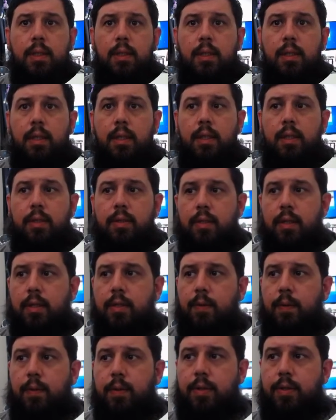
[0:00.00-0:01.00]
All right, so that's
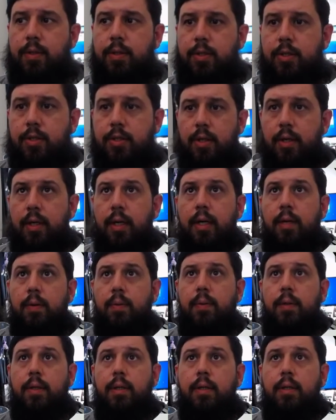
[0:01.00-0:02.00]
what it's going to start out
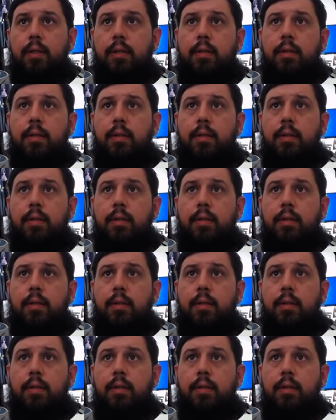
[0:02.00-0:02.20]
with.